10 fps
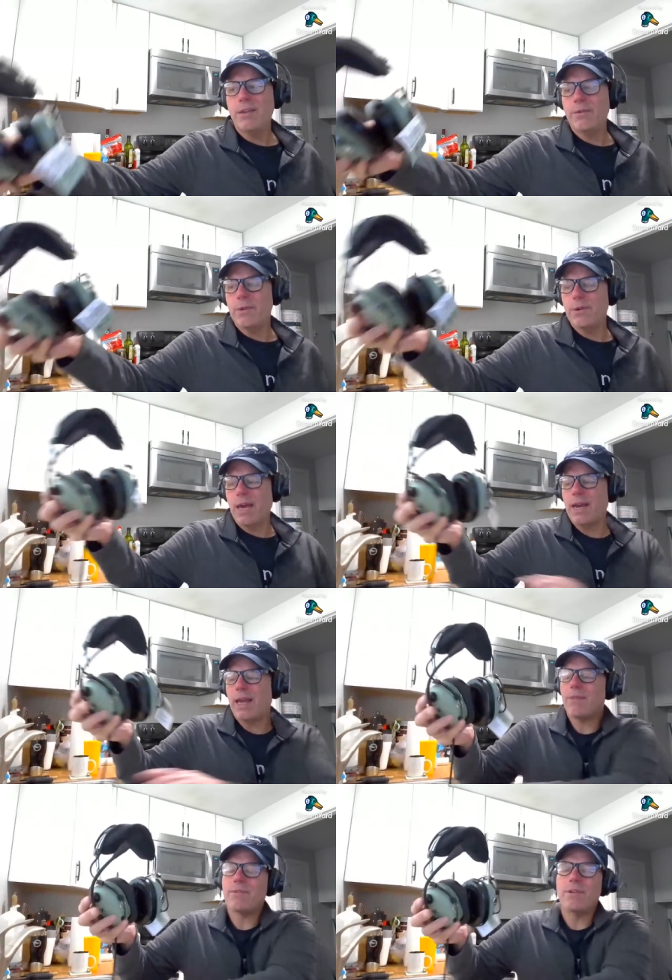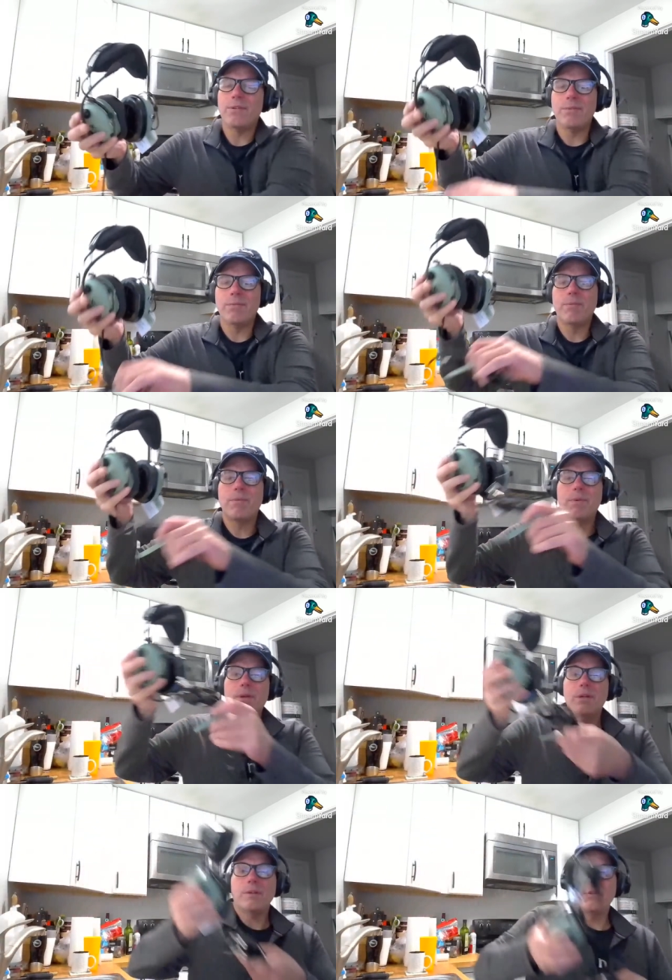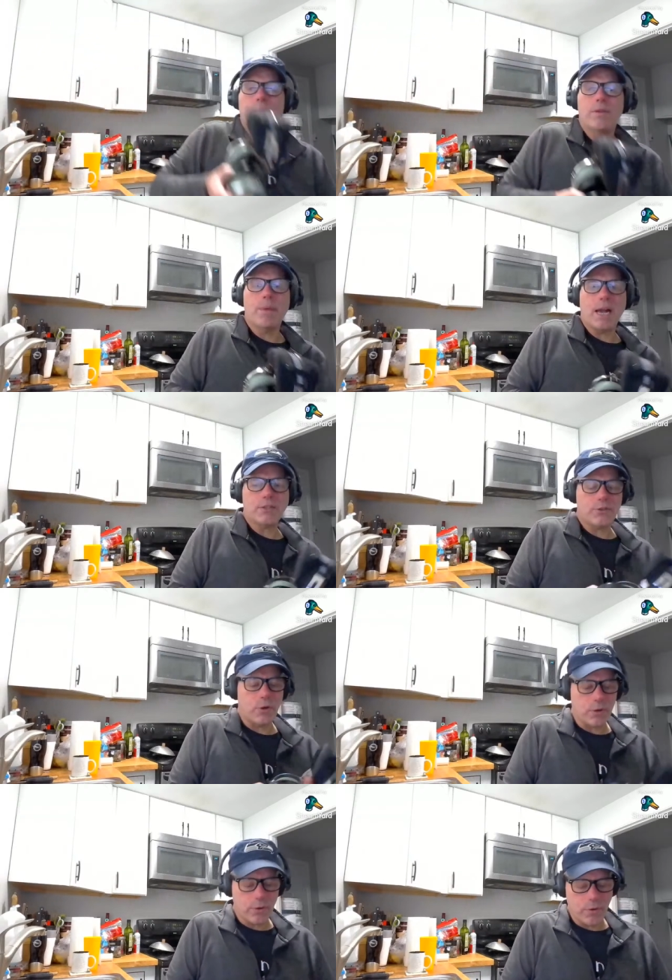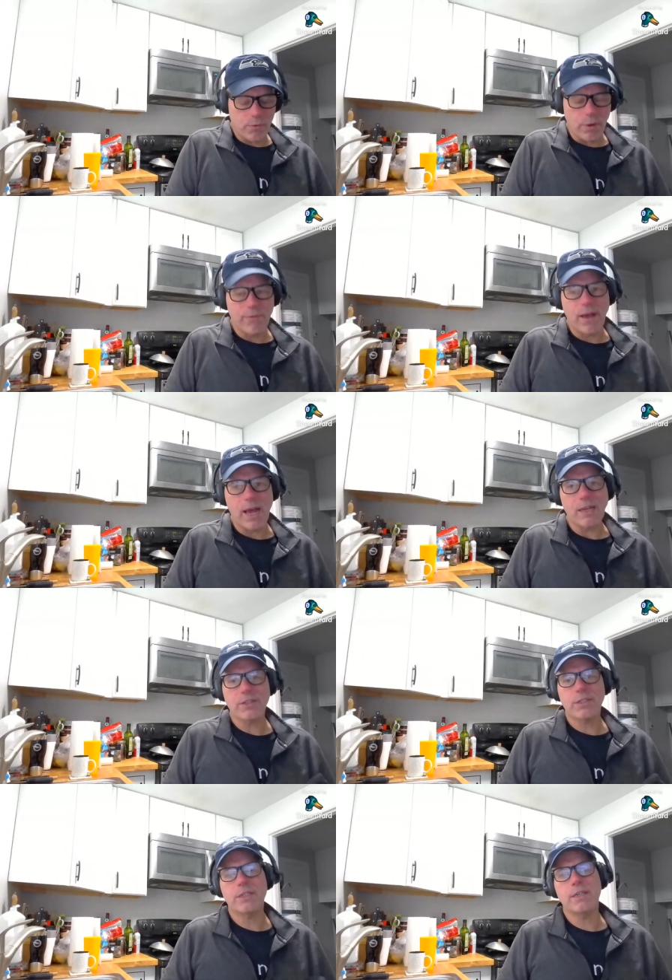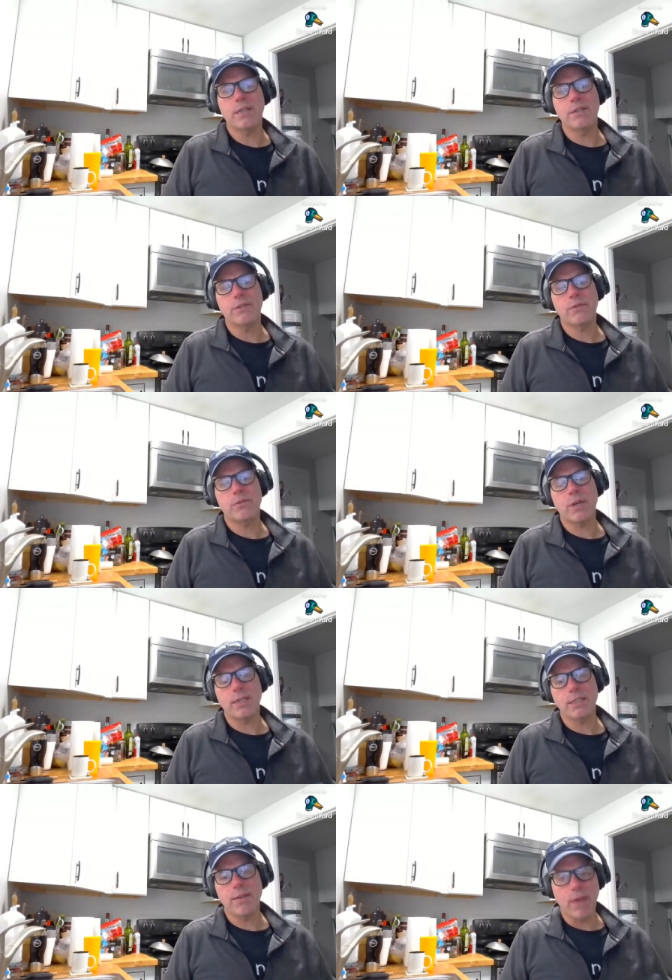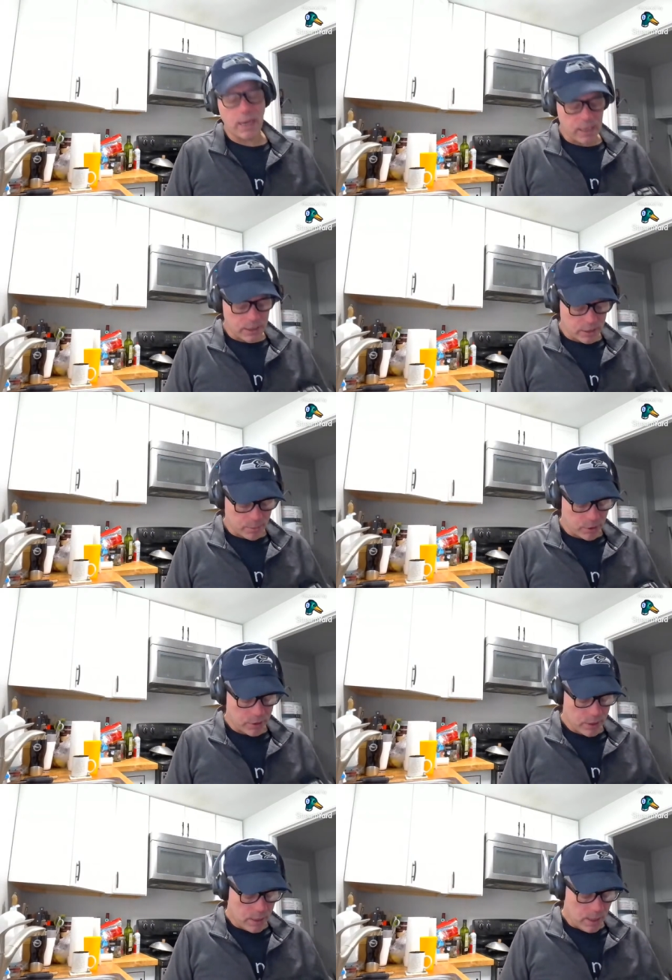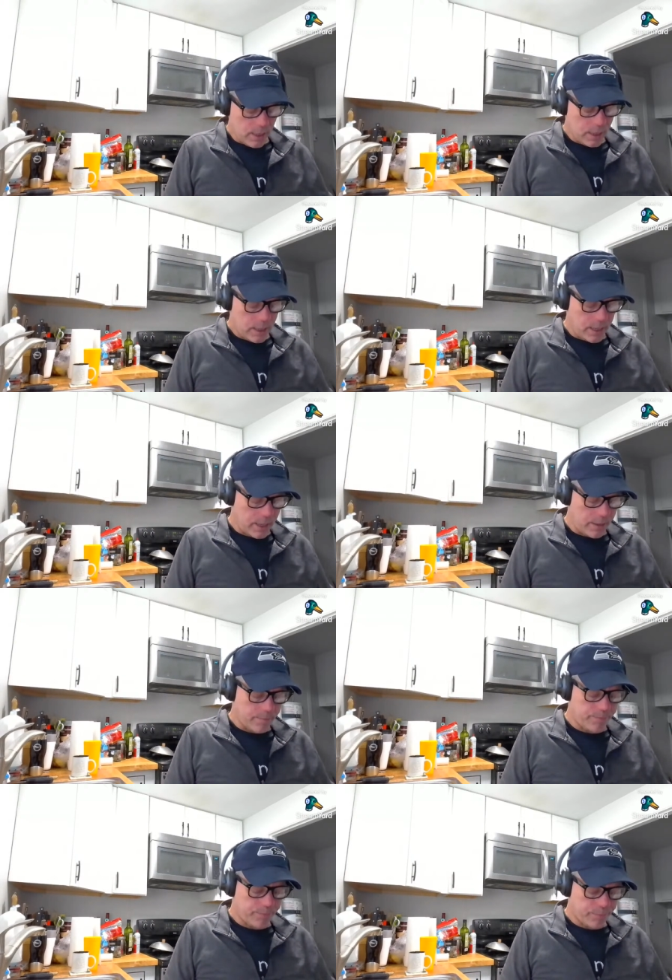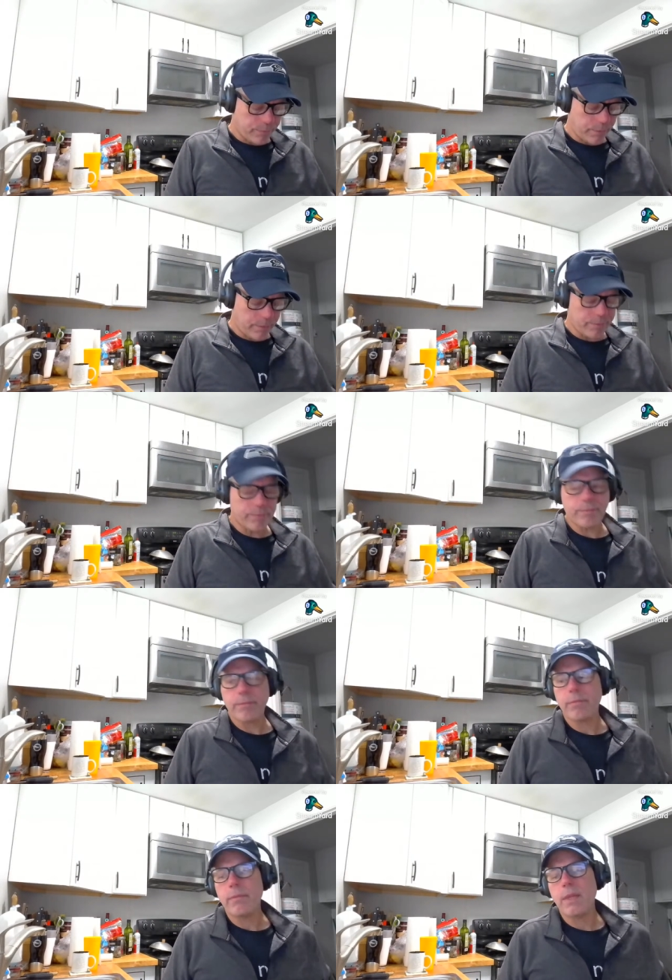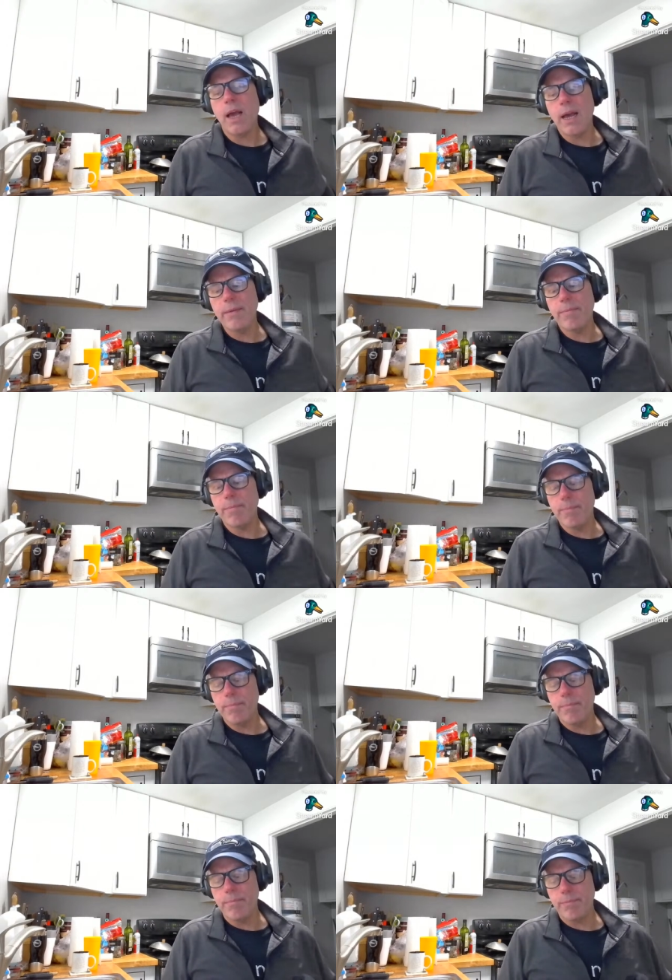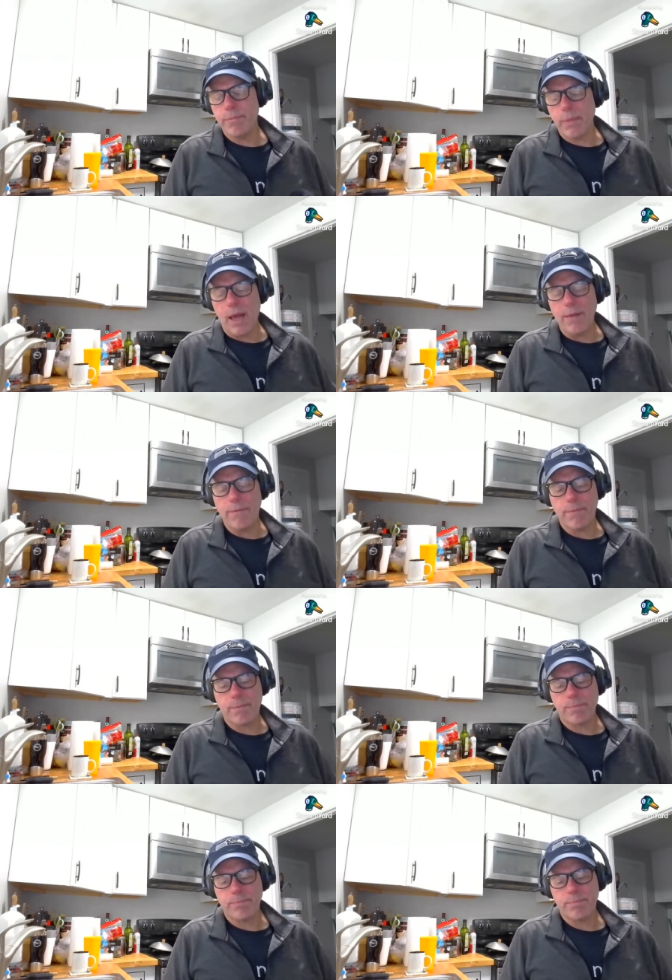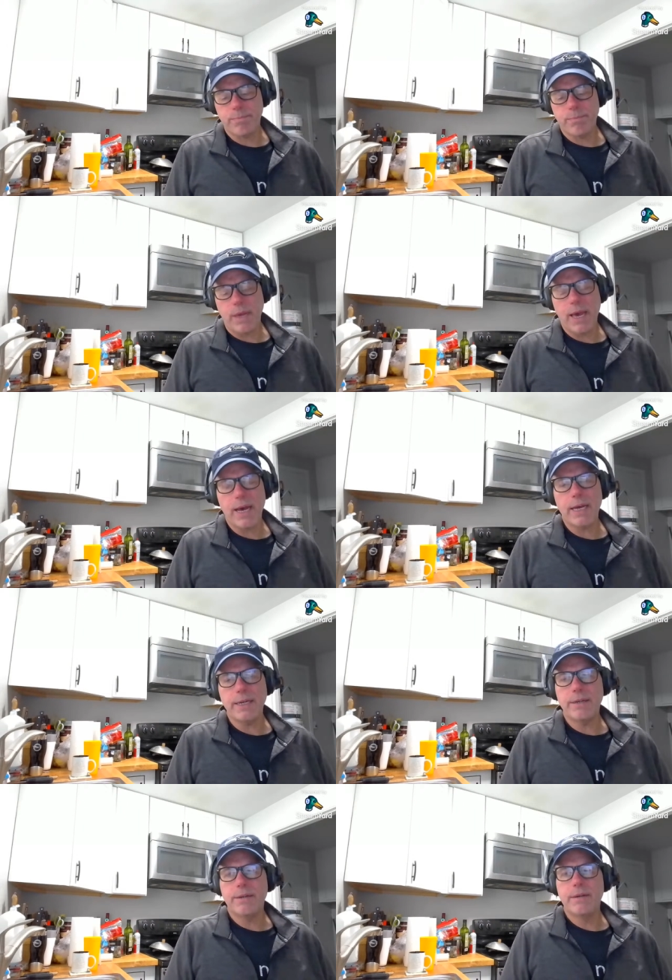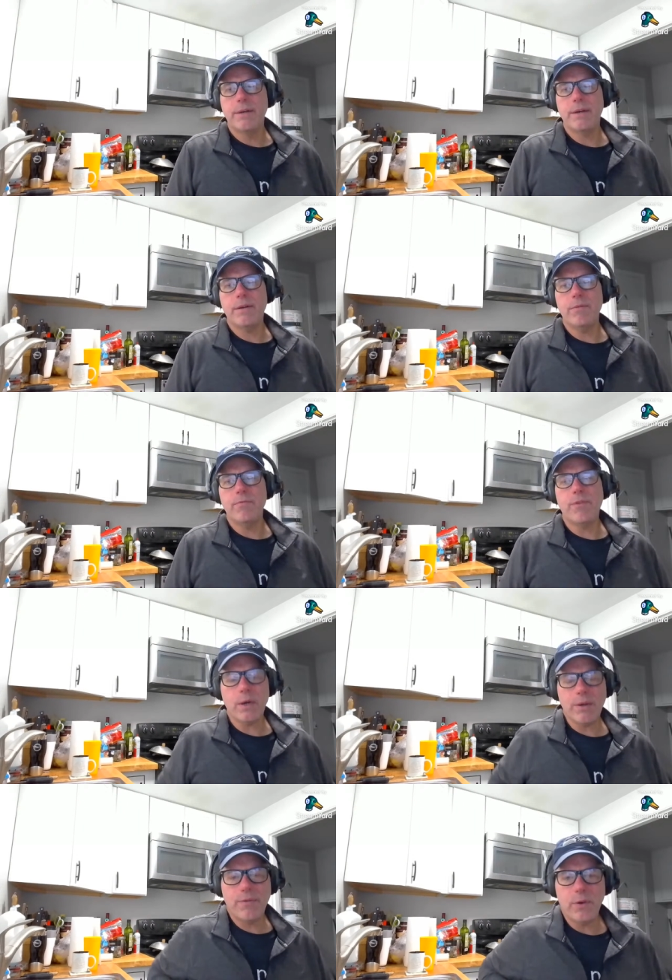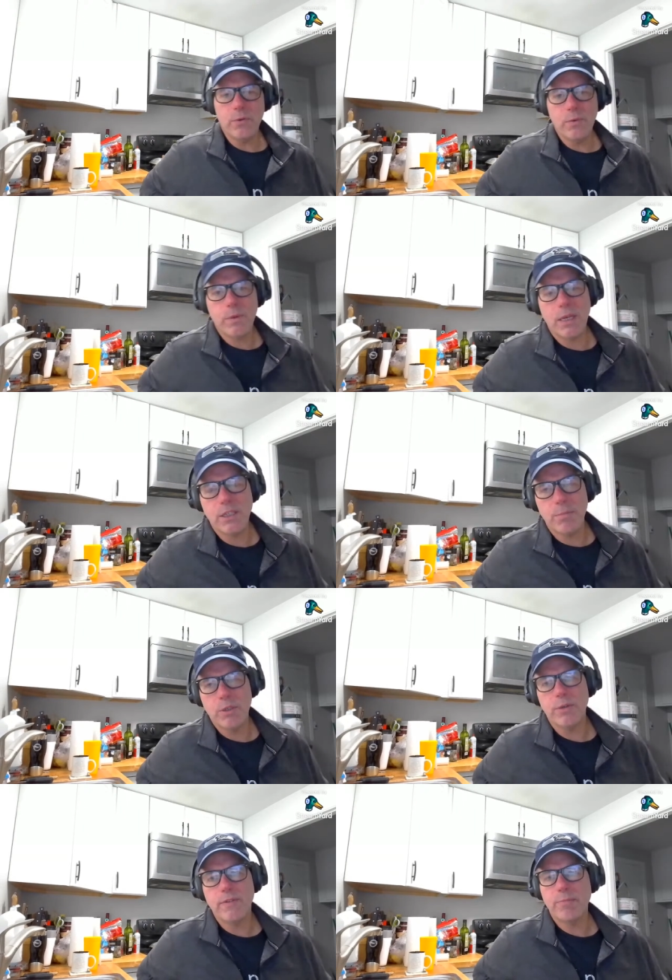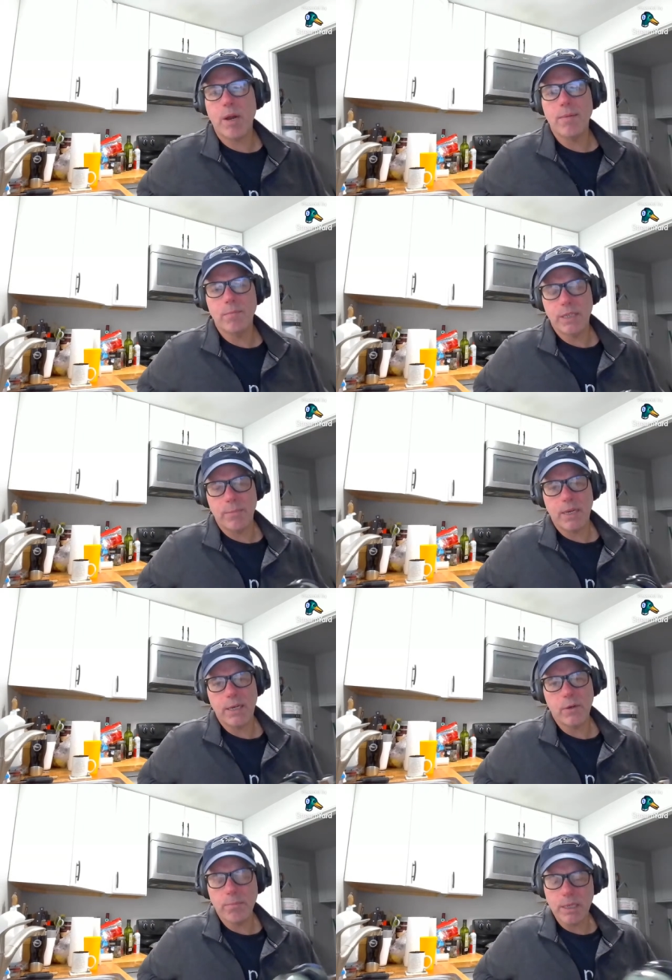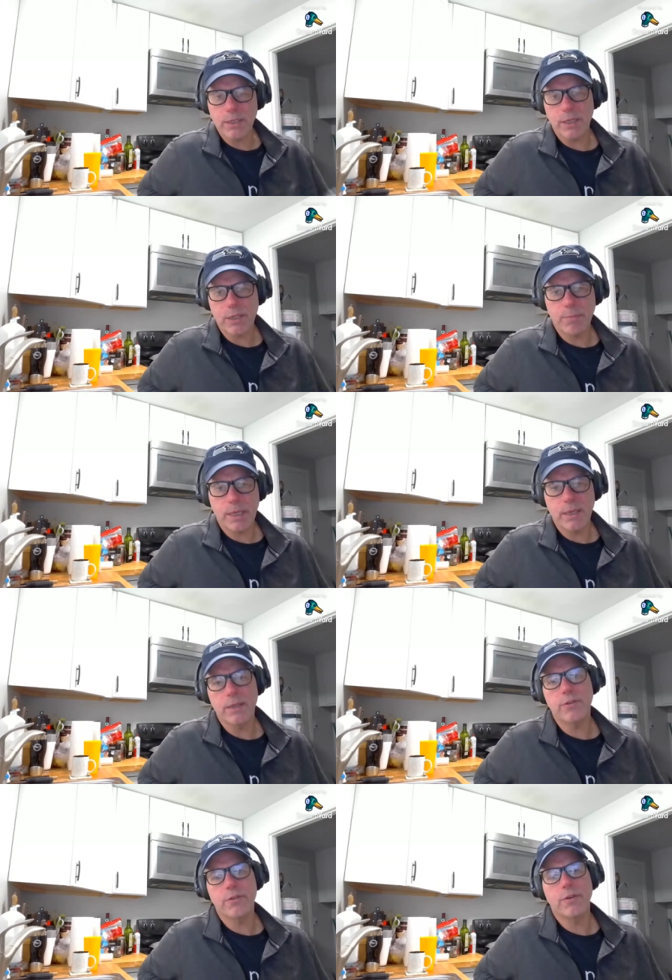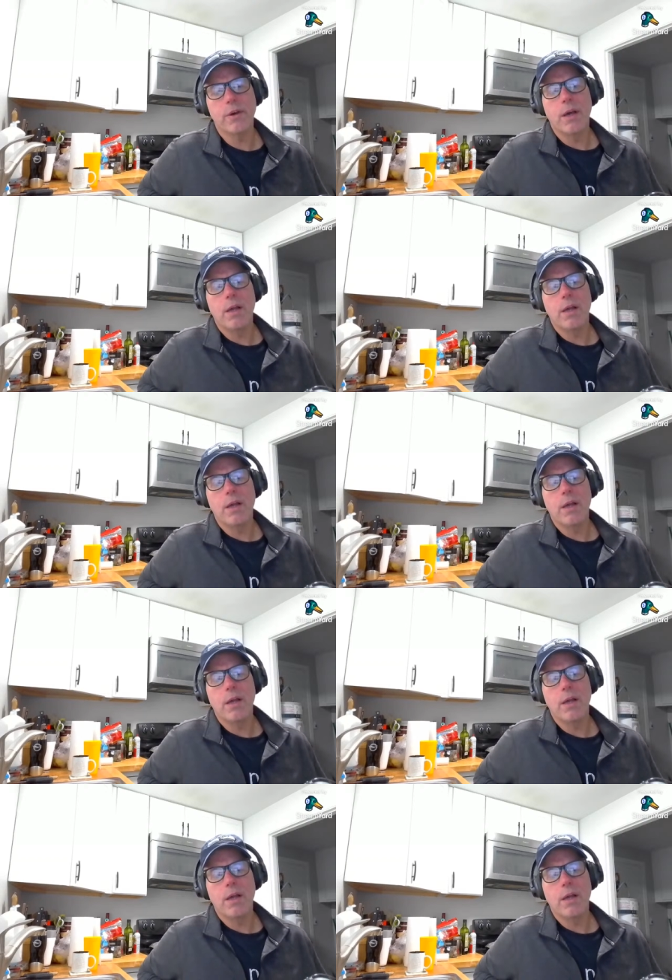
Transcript: you kind of have to do the backstroke real fast and try to save that customer. And I I've had very few customer service problems in my own business because